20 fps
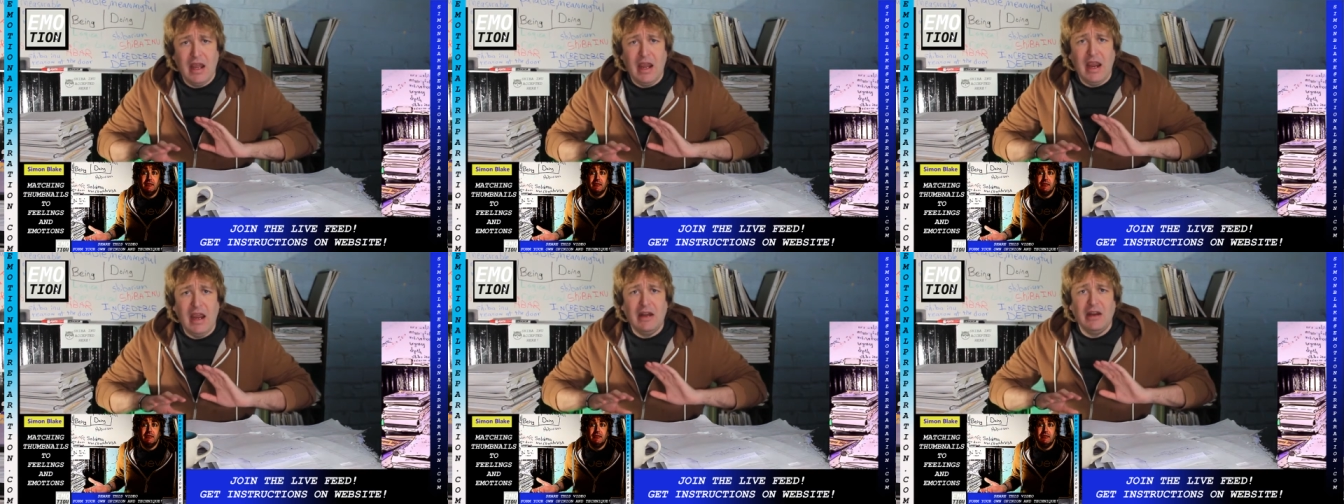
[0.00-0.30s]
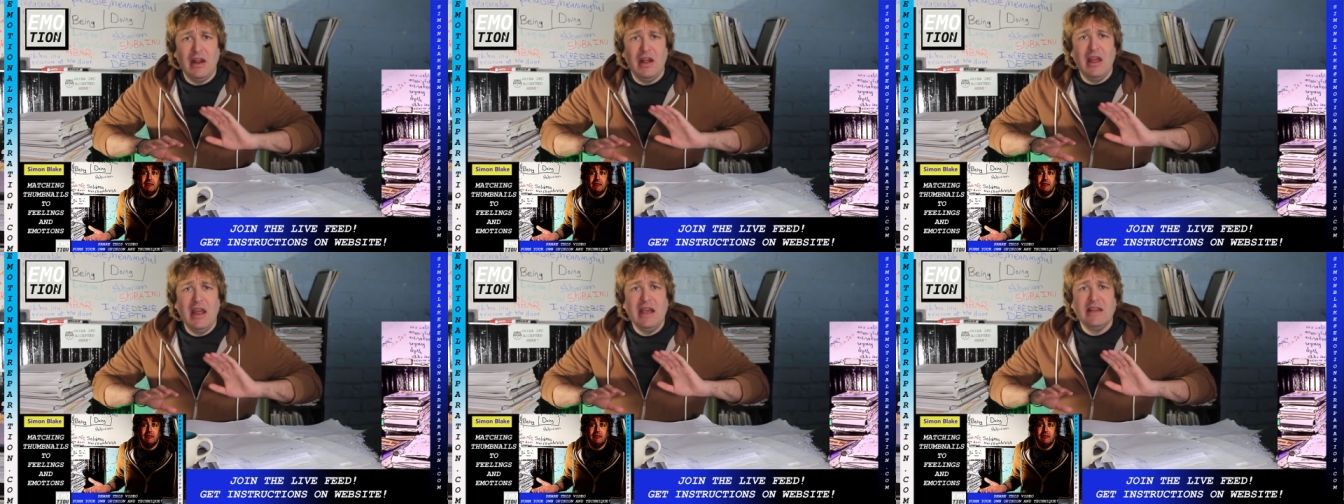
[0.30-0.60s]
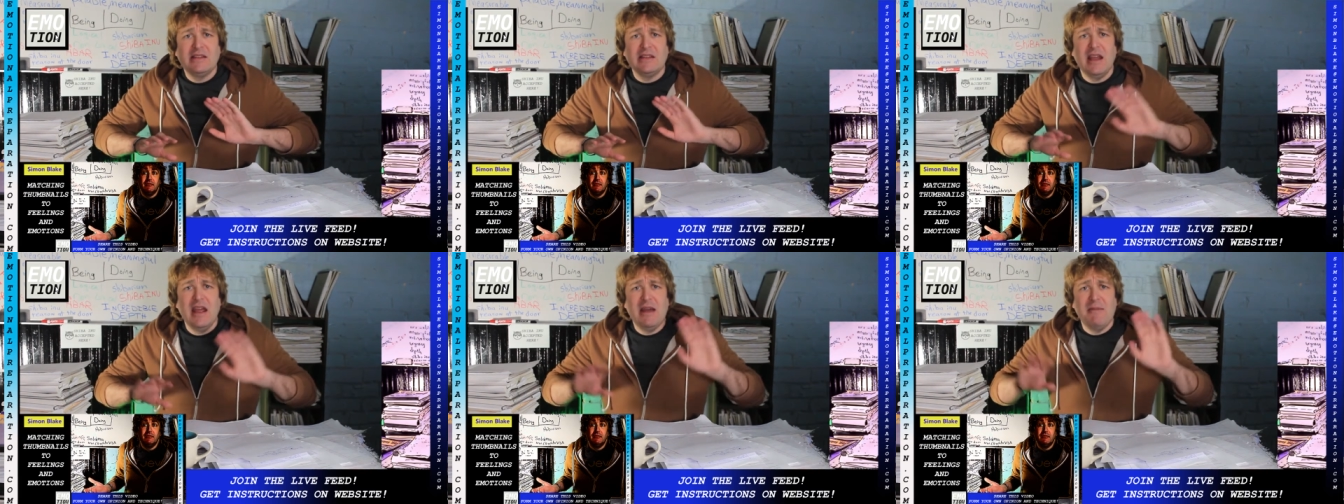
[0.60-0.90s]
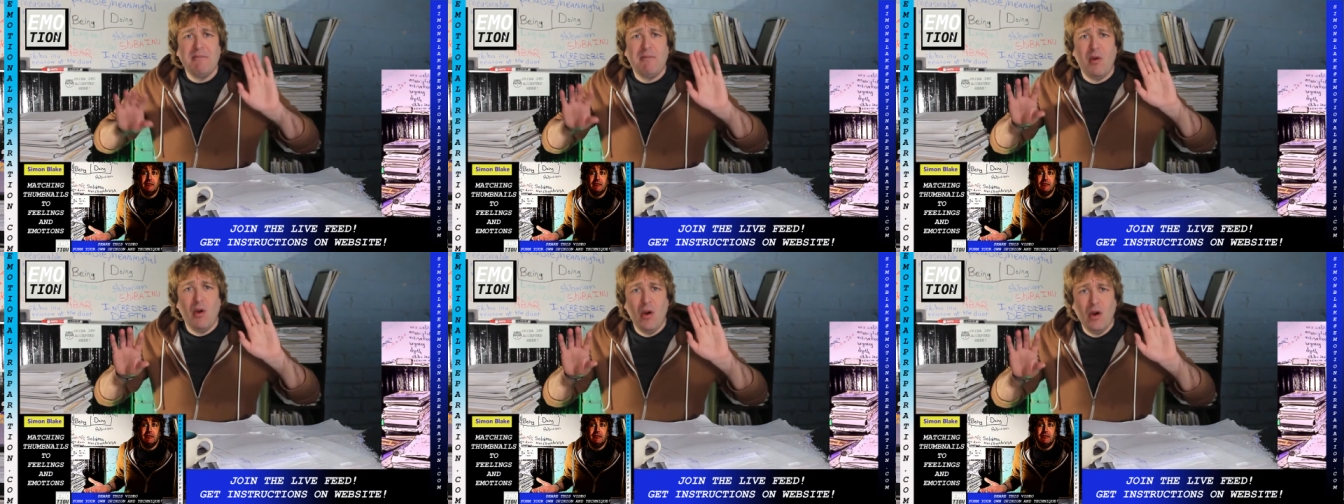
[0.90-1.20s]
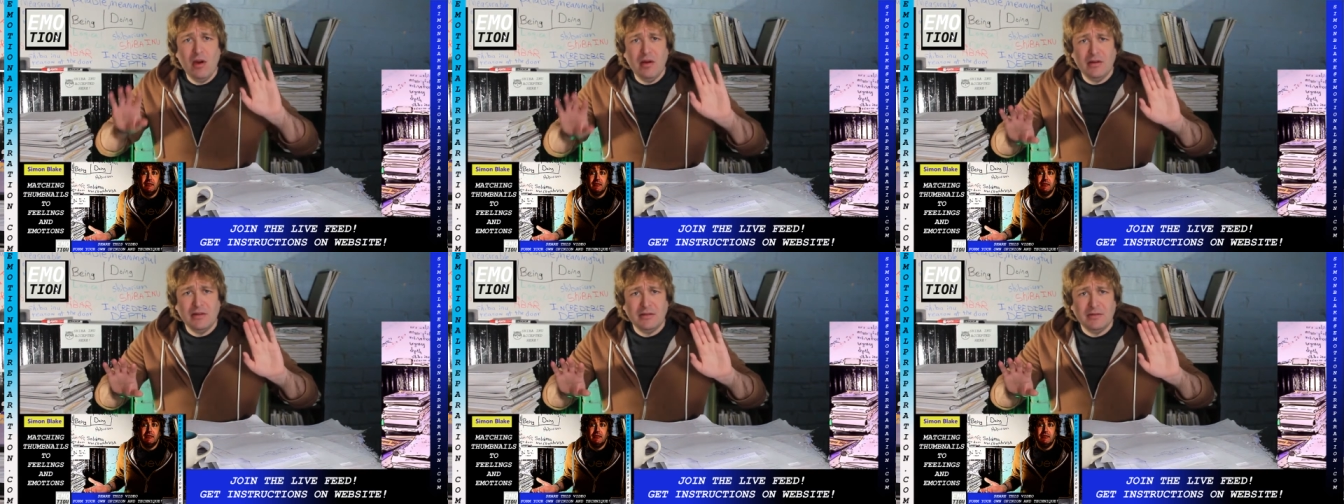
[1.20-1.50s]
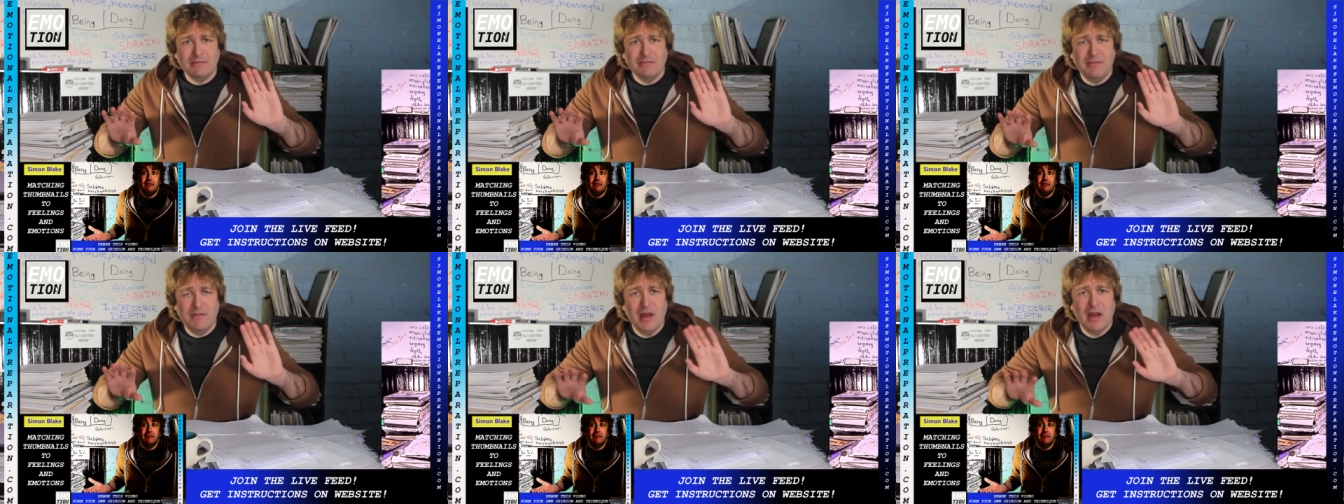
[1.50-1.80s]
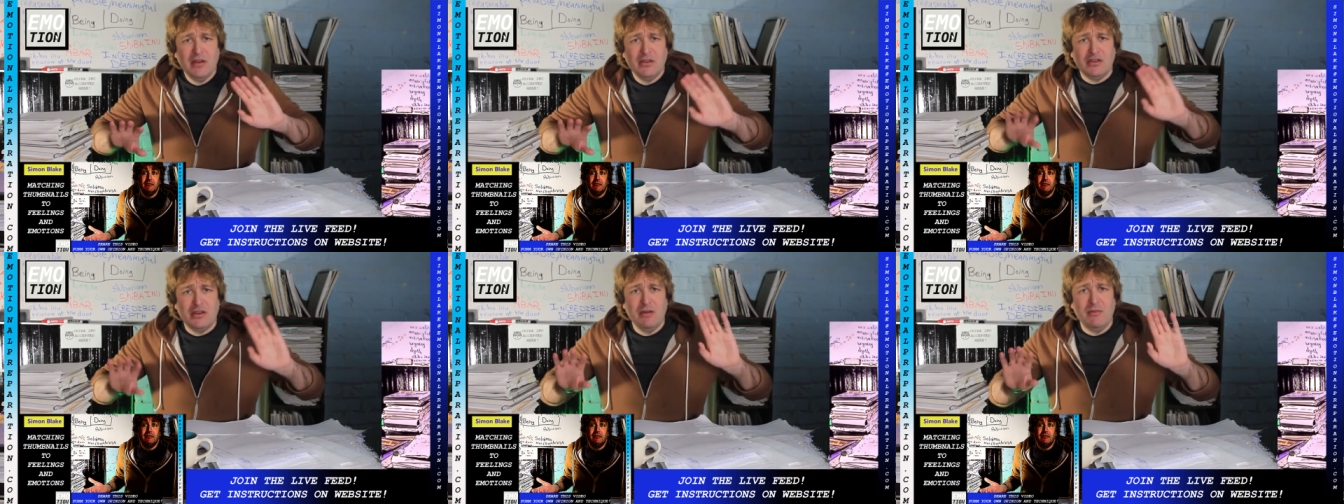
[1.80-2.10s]
And it's important
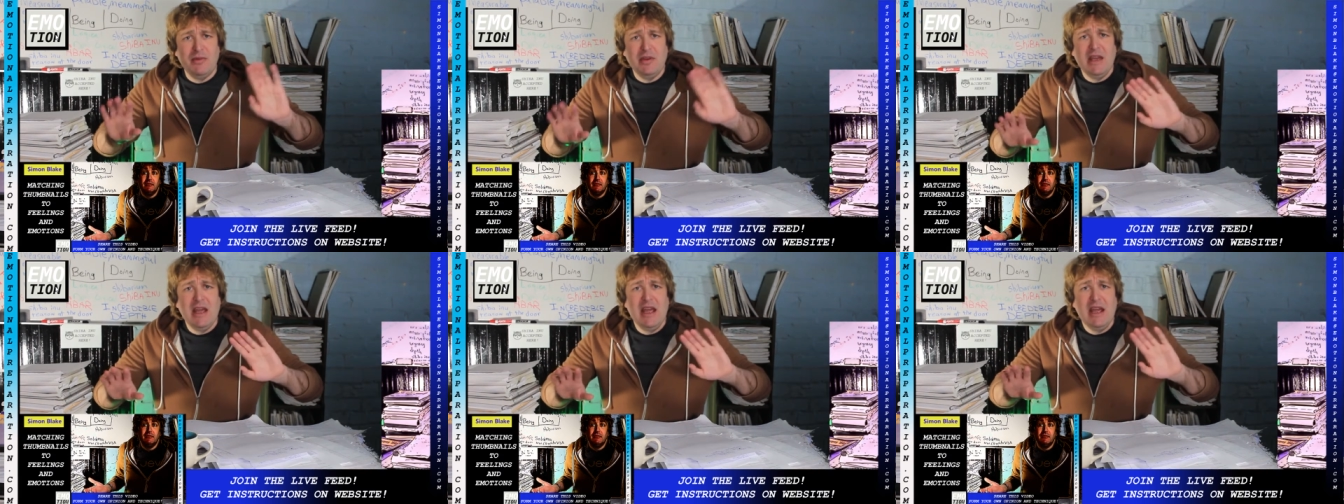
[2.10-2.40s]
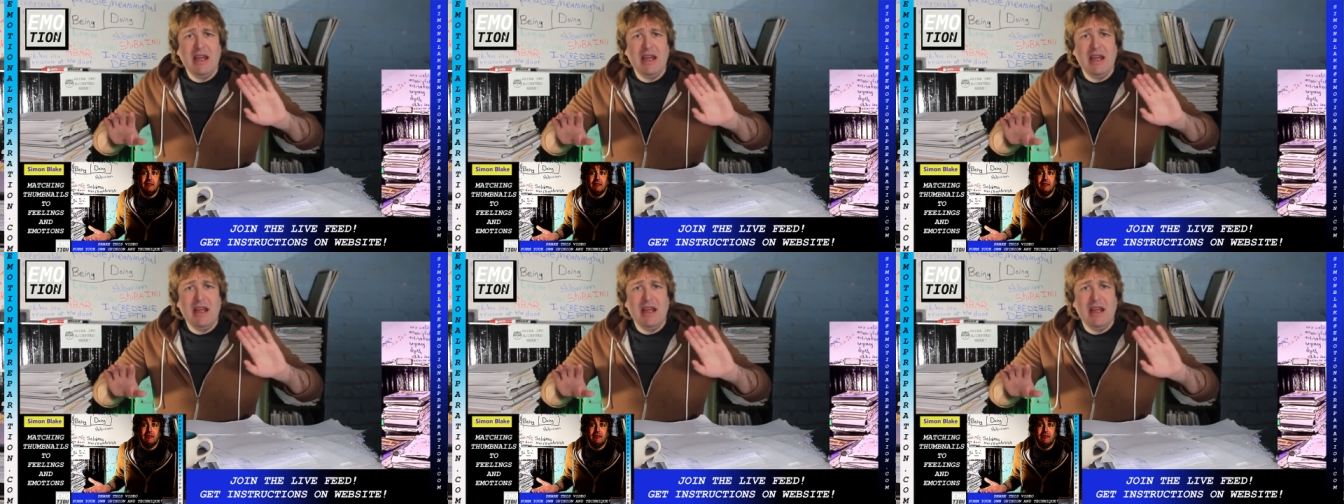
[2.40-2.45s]
to be